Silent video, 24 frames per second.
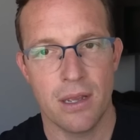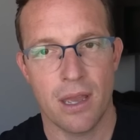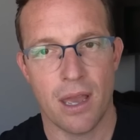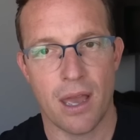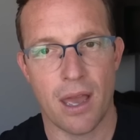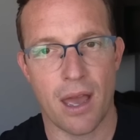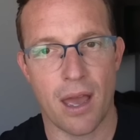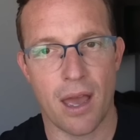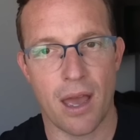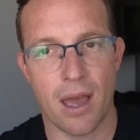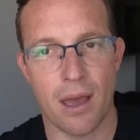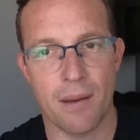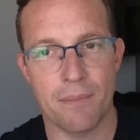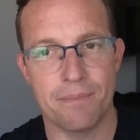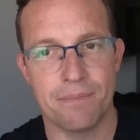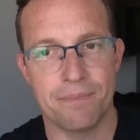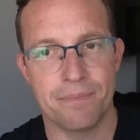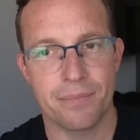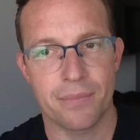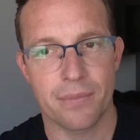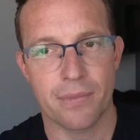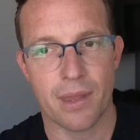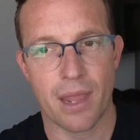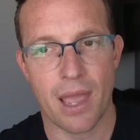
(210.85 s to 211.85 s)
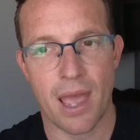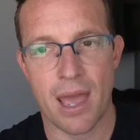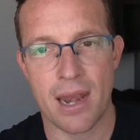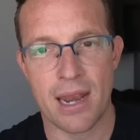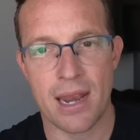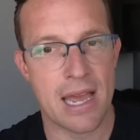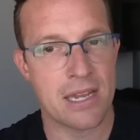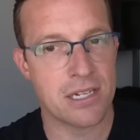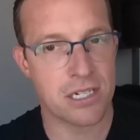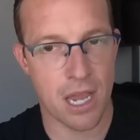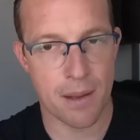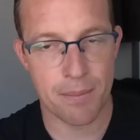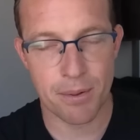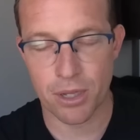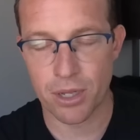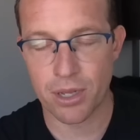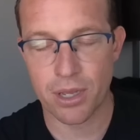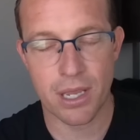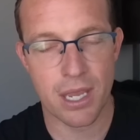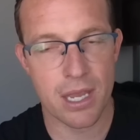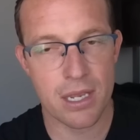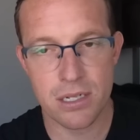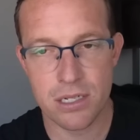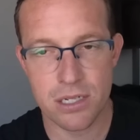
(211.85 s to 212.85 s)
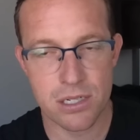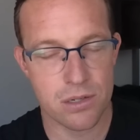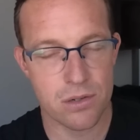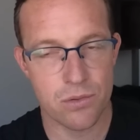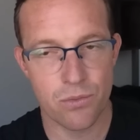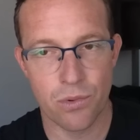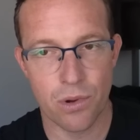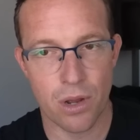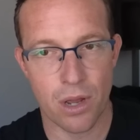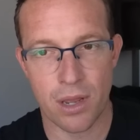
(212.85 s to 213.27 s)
And he has a couple kids.